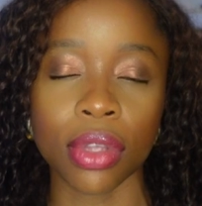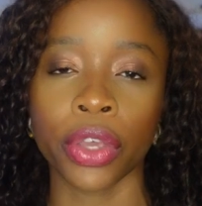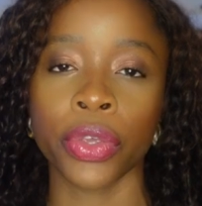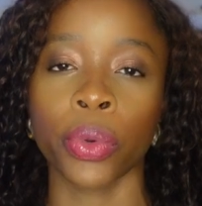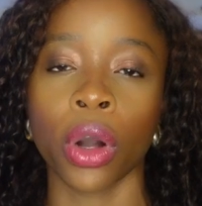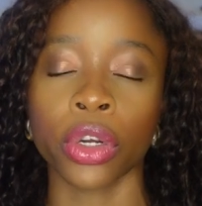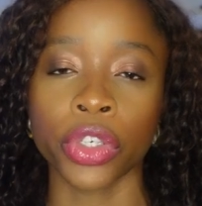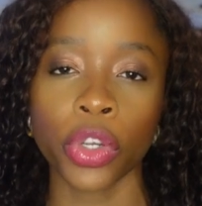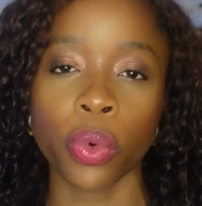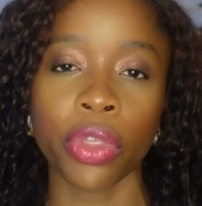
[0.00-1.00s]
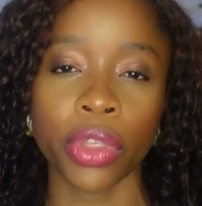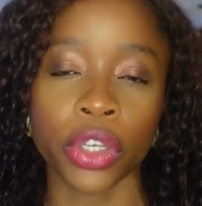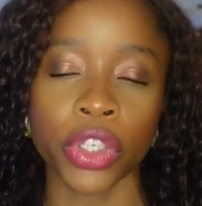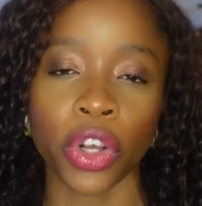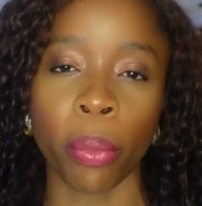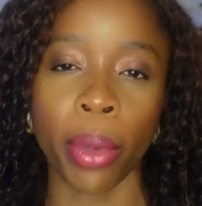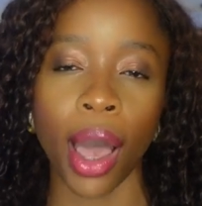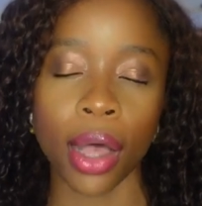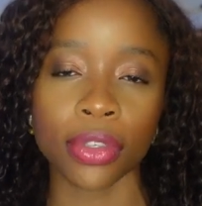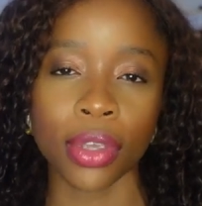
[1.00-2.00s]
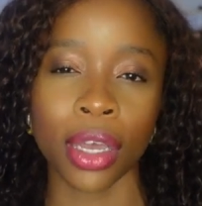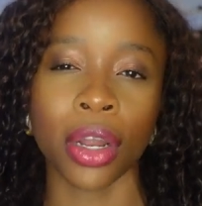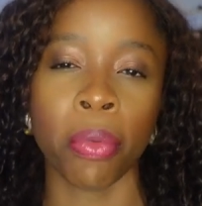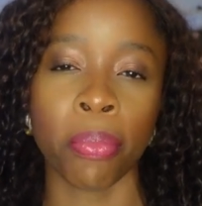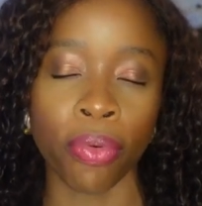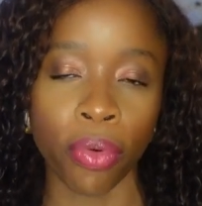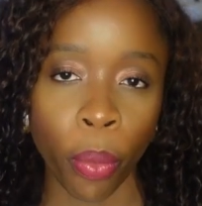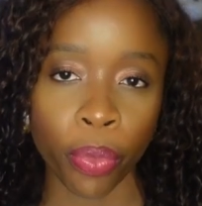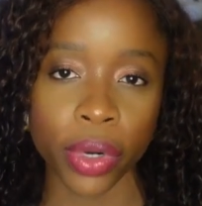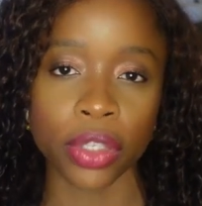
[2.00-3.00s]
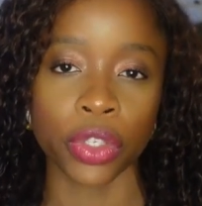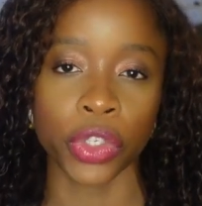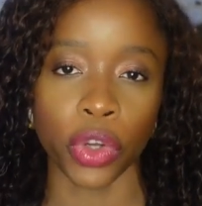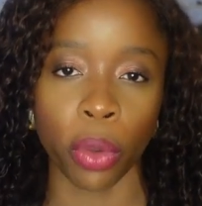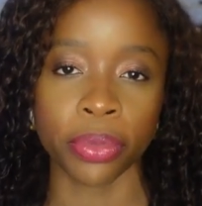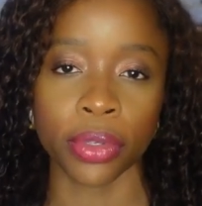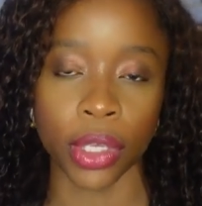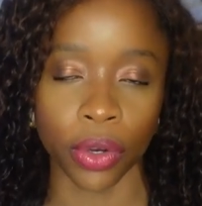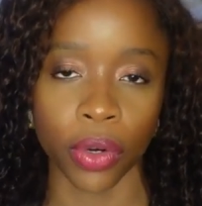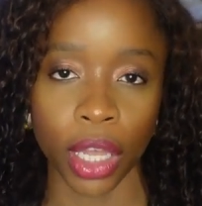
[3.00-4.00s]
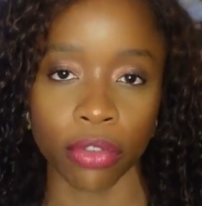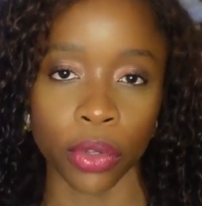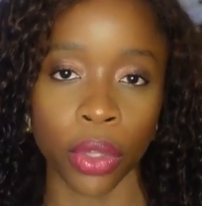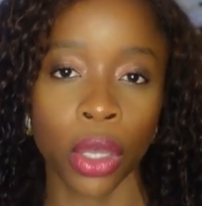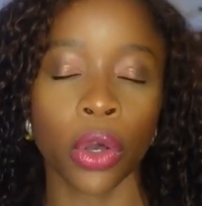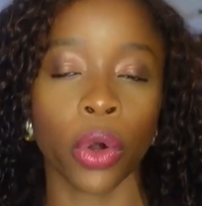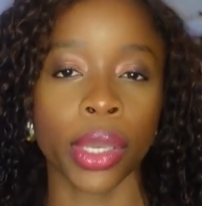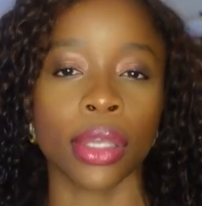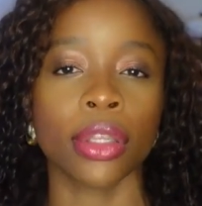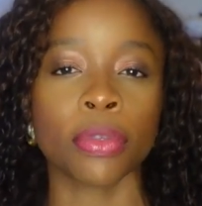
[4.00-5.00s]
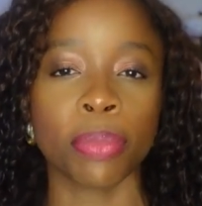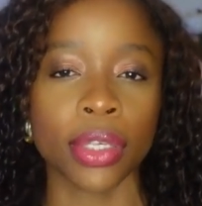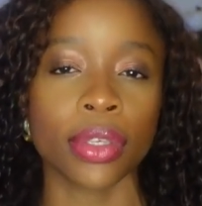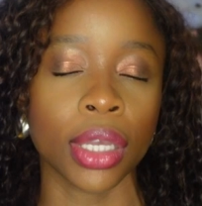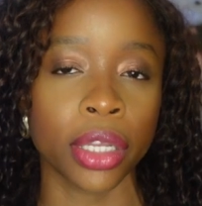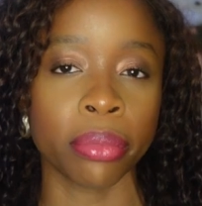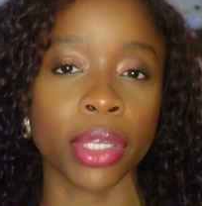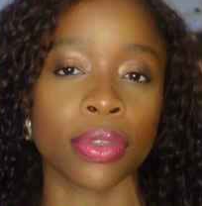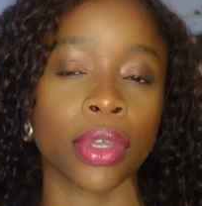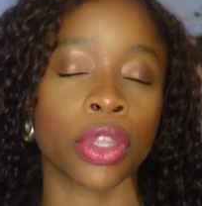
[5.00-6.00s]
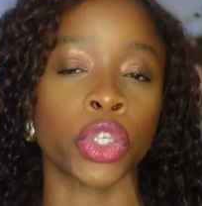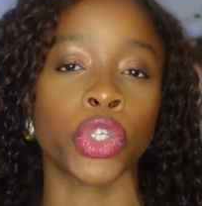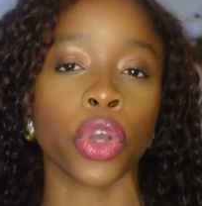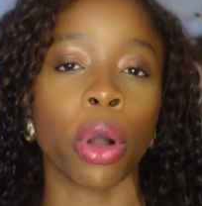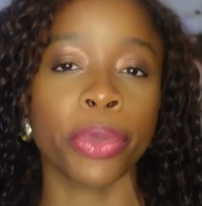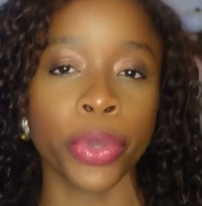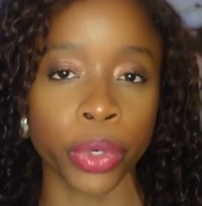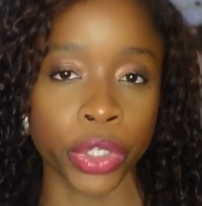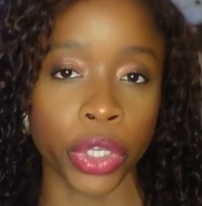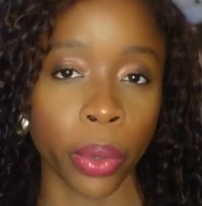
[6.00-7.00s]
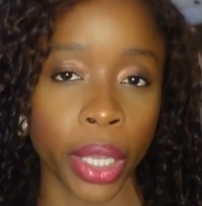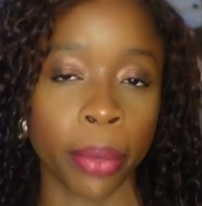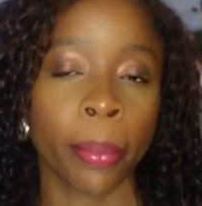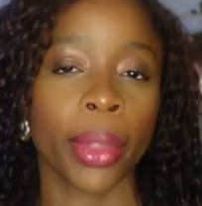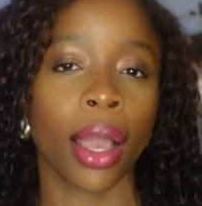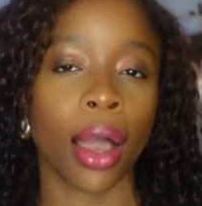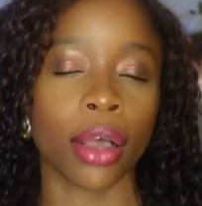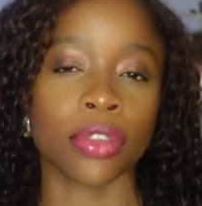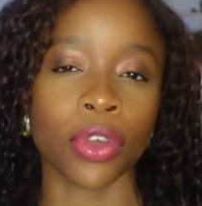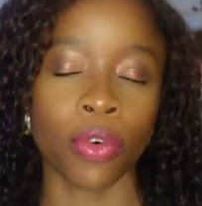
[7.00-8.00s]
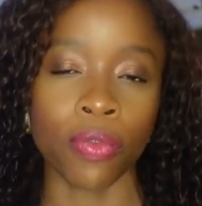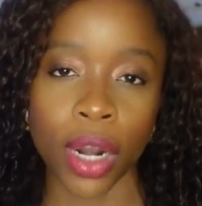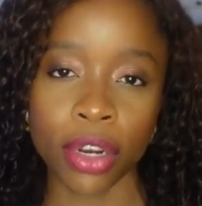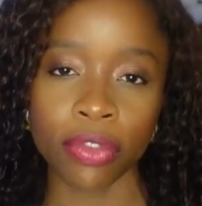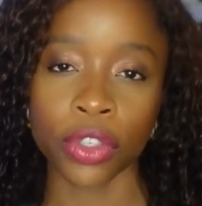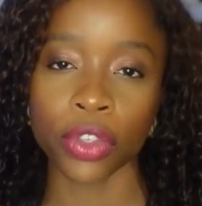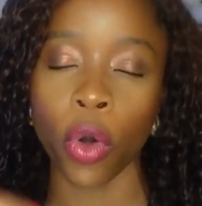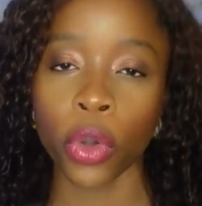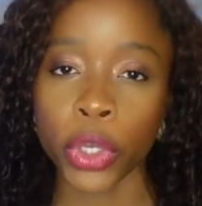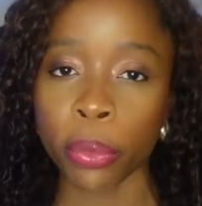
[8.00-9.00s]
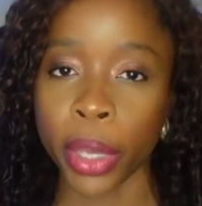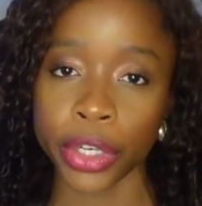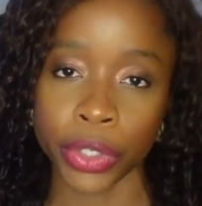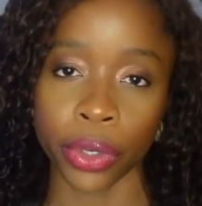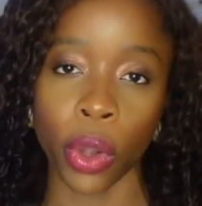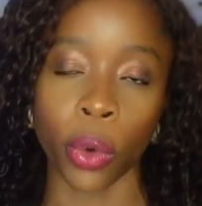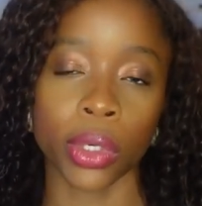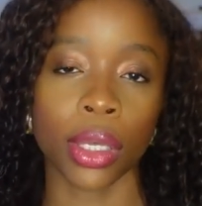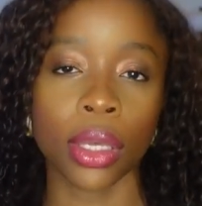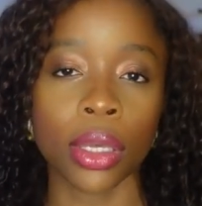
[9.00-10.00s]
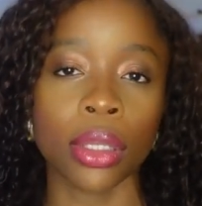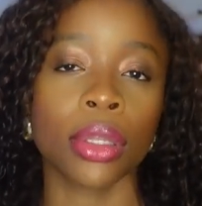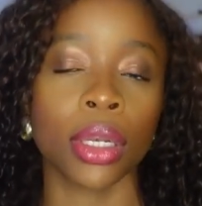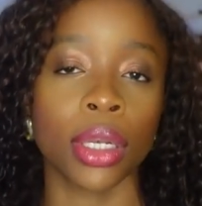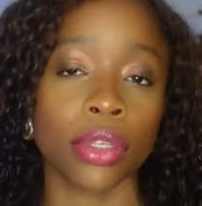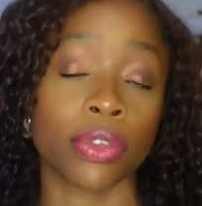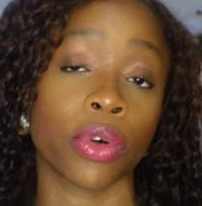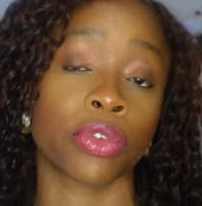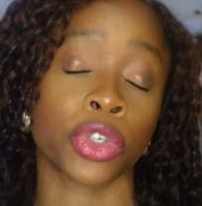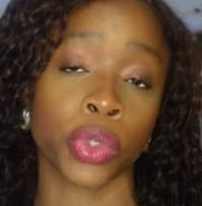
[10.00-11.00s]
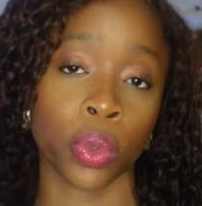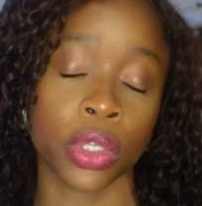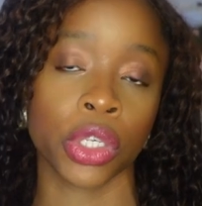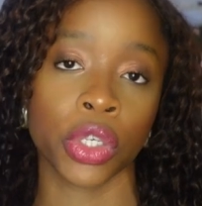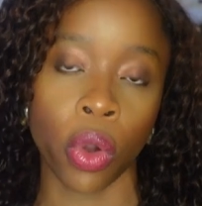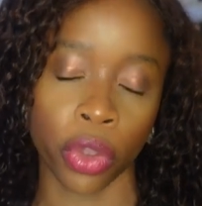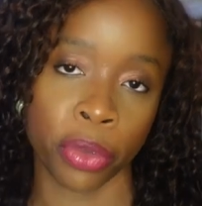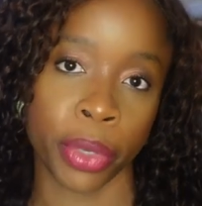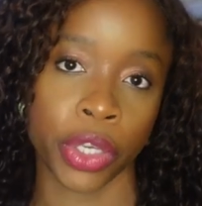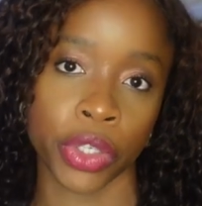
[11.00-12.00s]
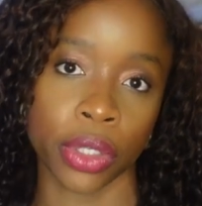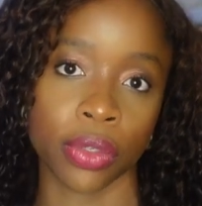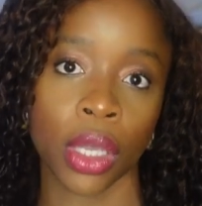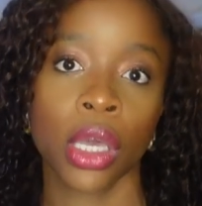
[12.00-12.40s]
that you are doing that job at an appropriate job skill level. Okay, this basically means that the job you are doing has a relevant occupation code in the list of shortage occupations.